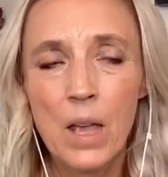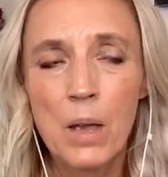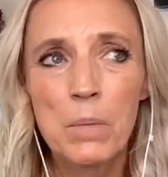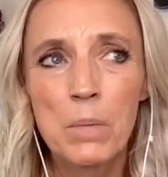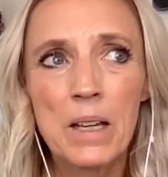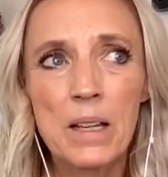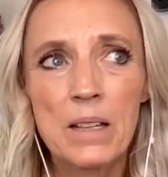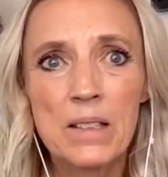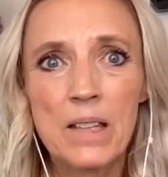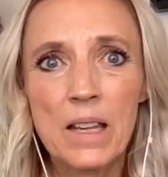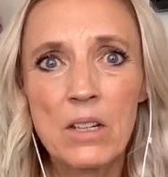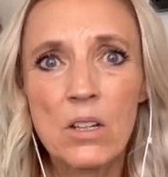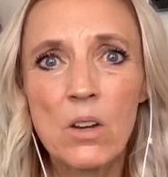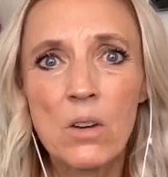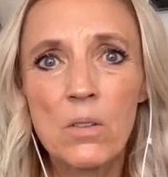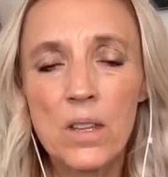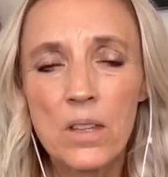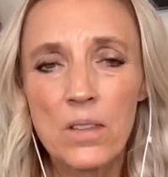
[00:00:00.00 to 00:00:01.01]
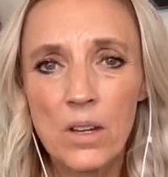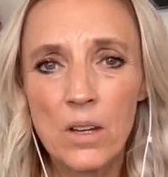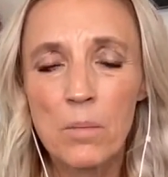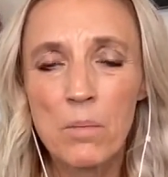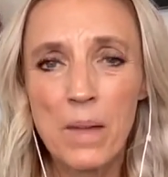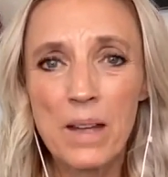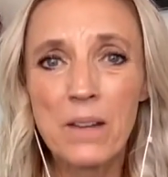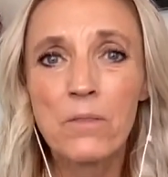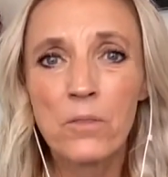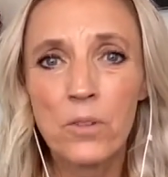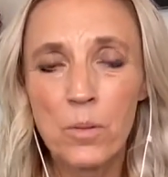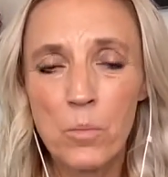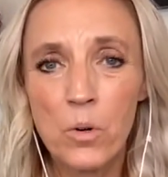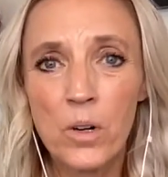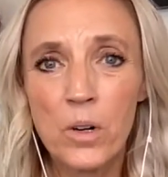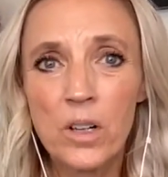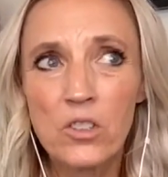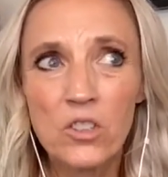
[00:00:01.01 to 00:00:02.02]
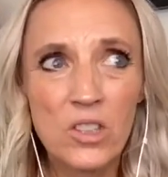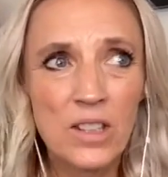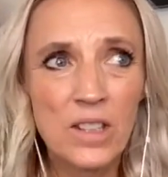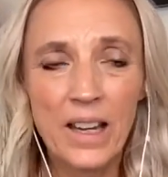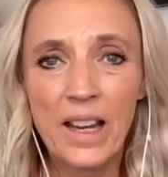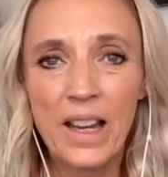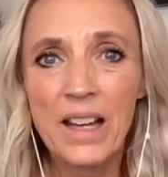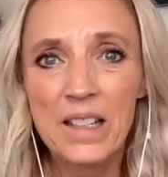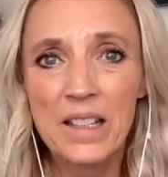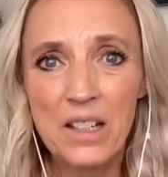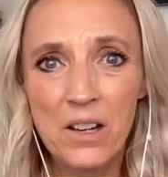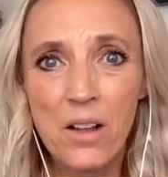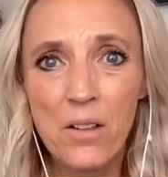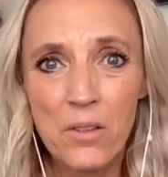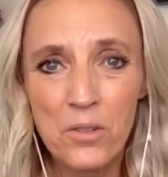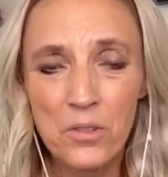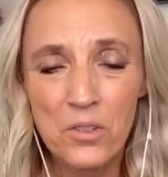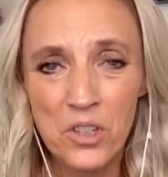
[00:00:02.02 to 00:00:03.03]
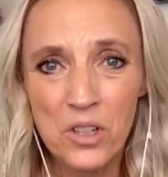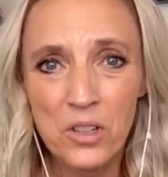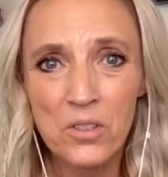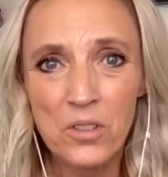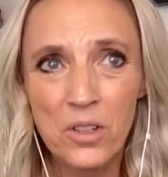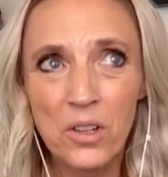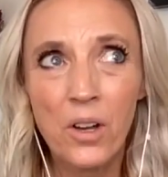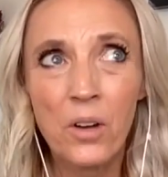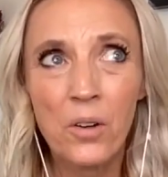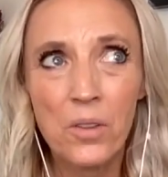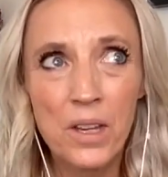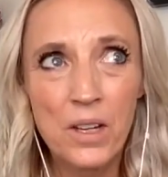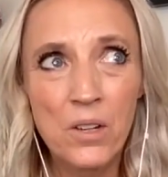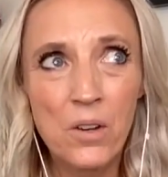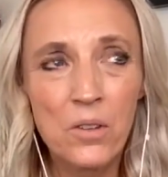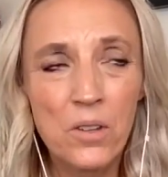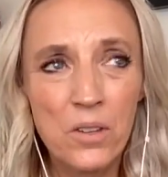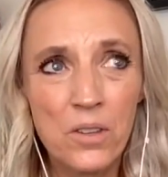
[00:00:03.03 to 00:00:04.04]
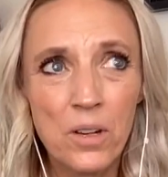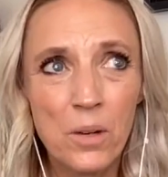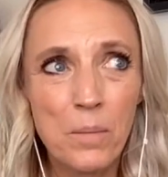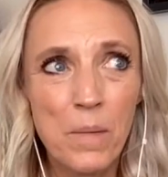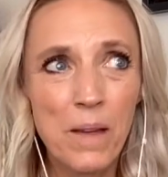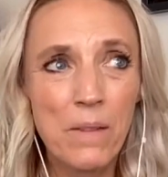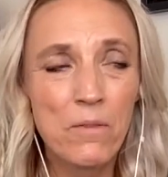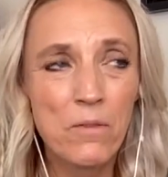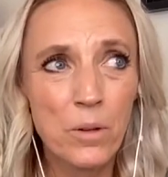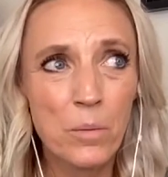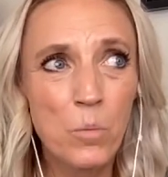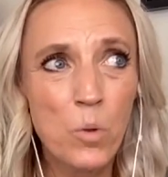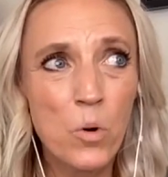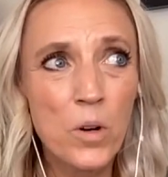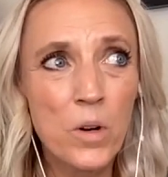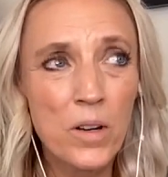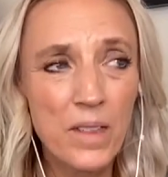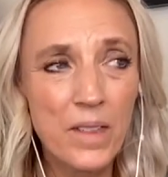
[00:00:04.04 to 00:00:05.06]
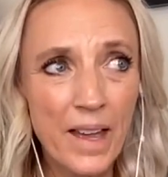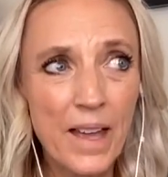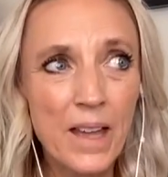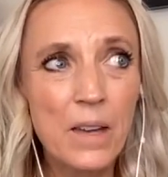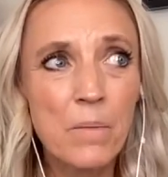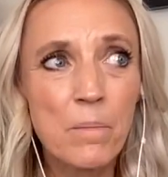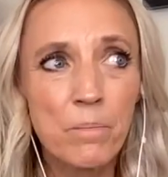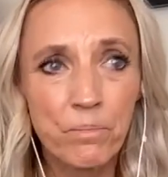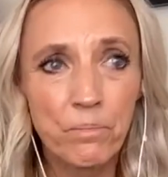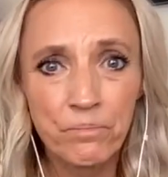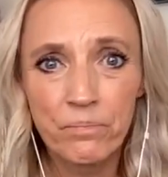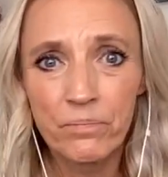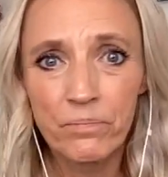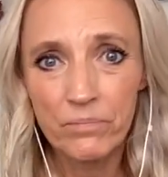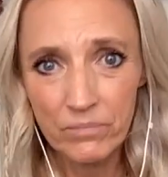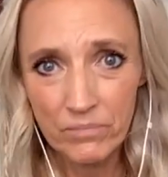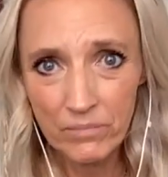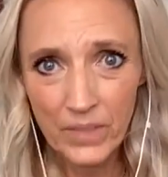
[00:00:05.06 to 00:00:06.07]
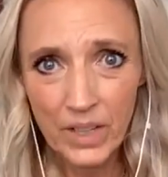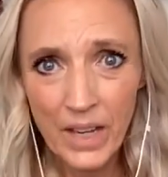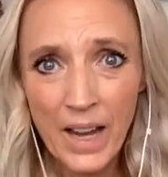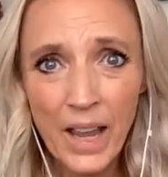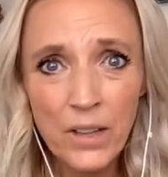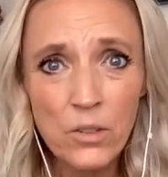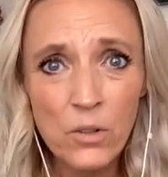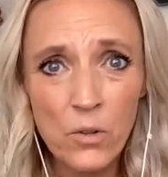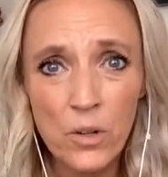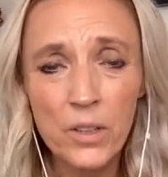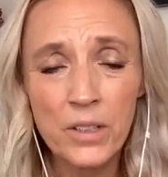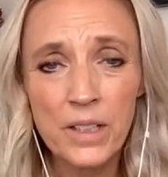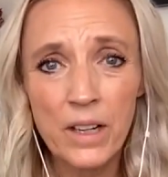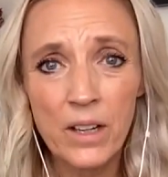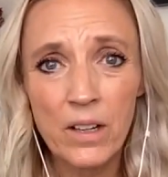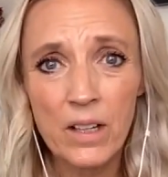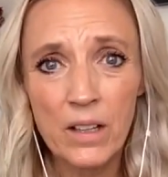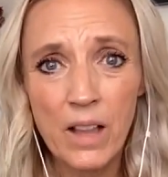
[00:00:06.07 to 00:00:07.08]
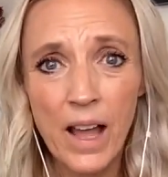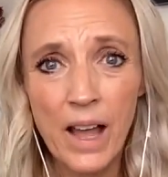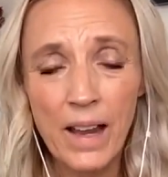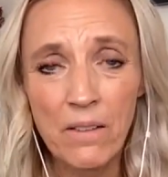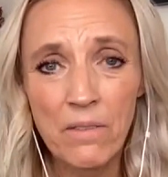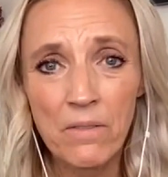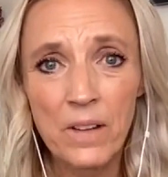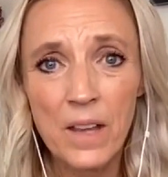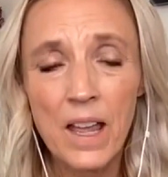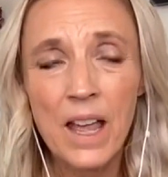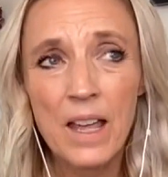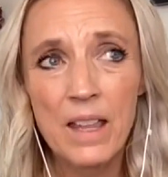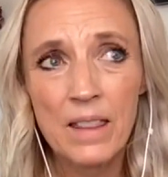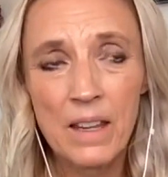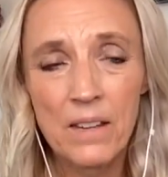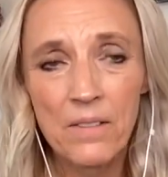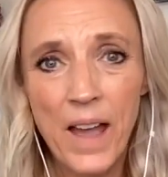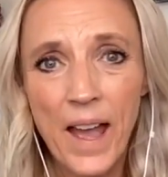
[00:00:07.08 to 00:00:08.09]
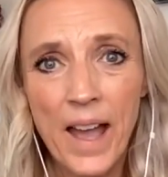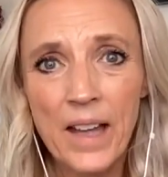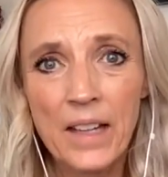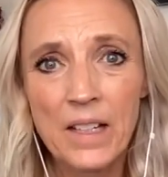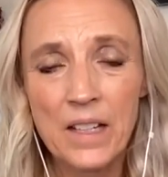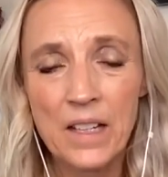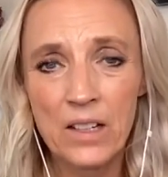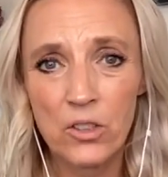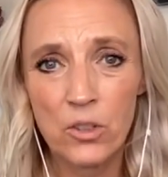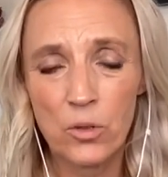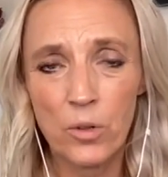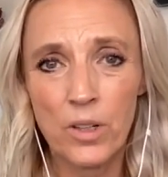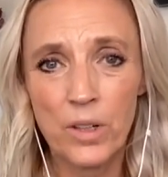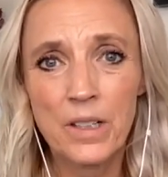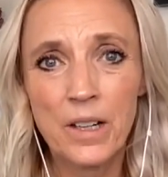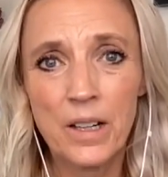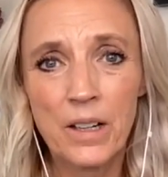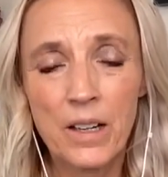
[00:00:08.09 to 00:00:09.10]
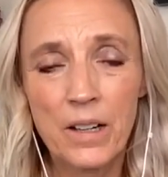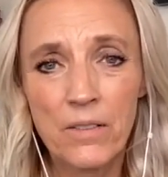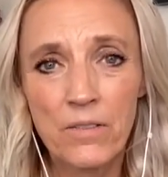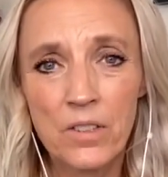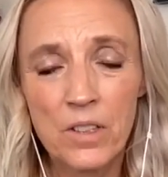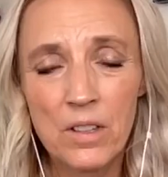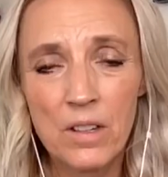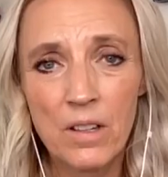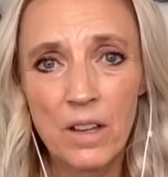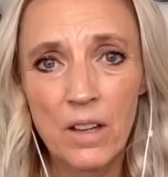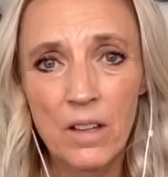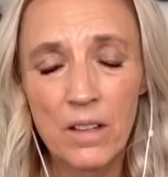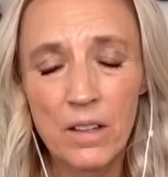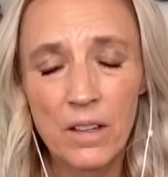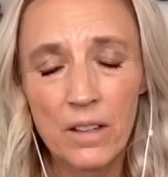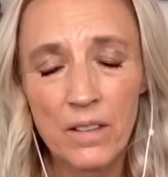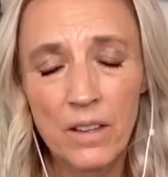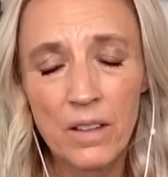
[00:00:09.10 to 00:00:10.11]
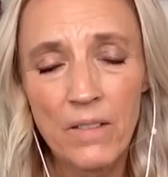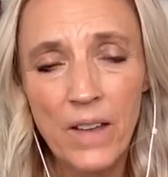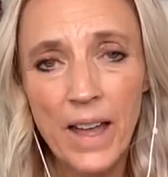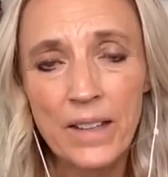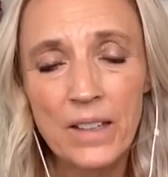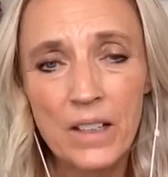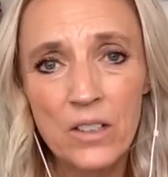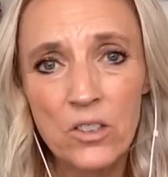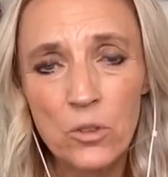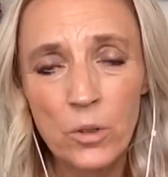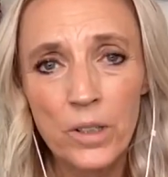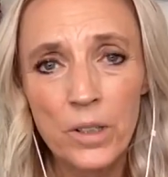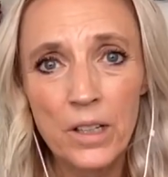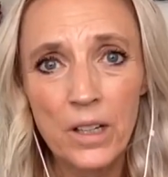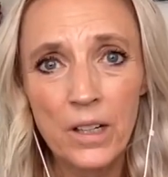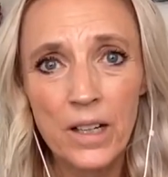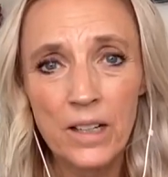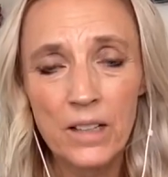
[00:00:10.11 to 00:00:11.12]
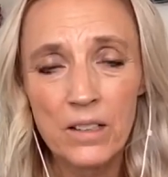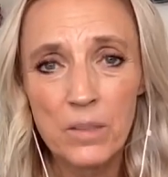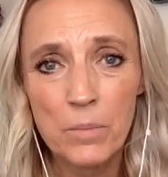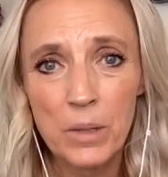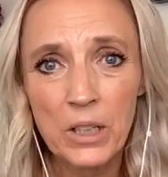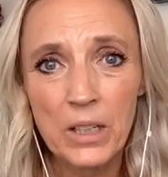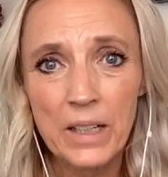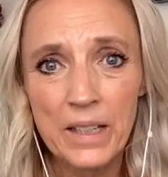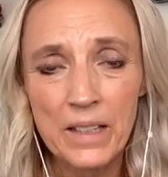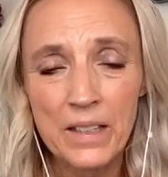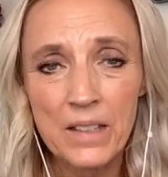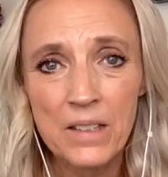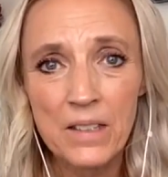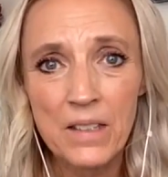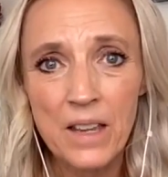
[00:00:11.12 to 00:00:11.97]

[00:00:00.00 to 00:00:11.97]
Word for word: Because they know that they're meant for more, just like I did all those years ago. They know that they're meant for more than an ordinary life. They've had an extraordinary, uh, they've had an extraordinary experience.